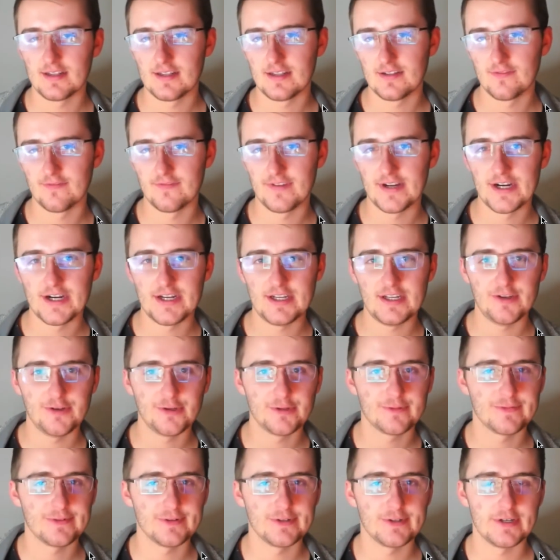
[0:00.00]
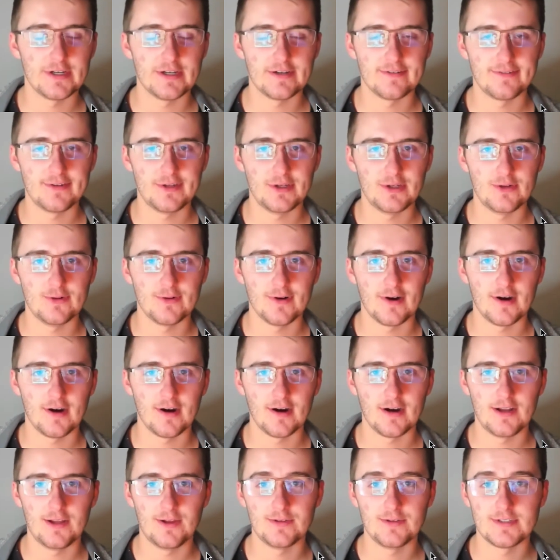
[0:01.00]
very useful if you
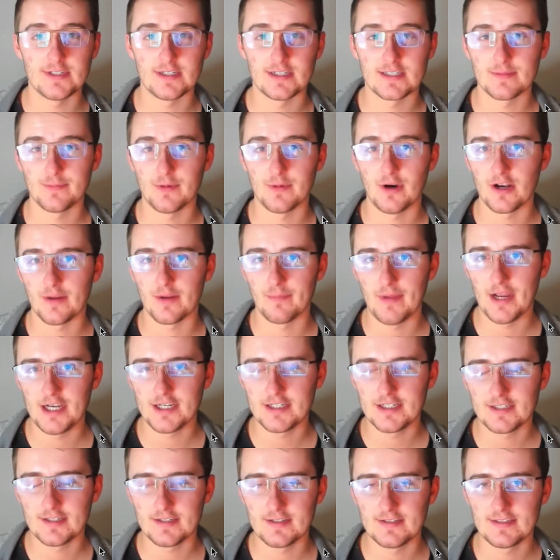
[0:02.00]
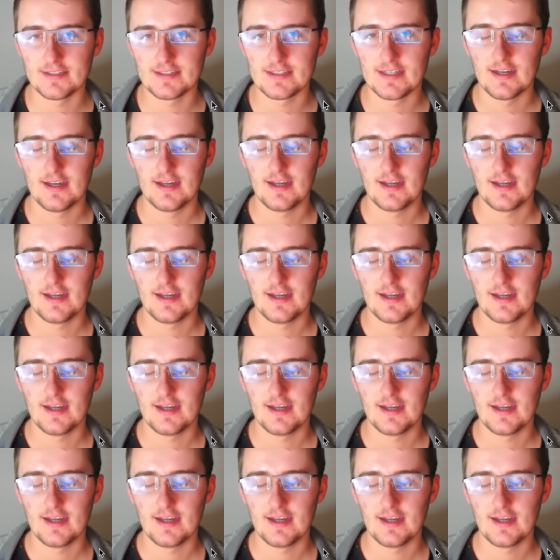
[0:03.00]
are using some automations.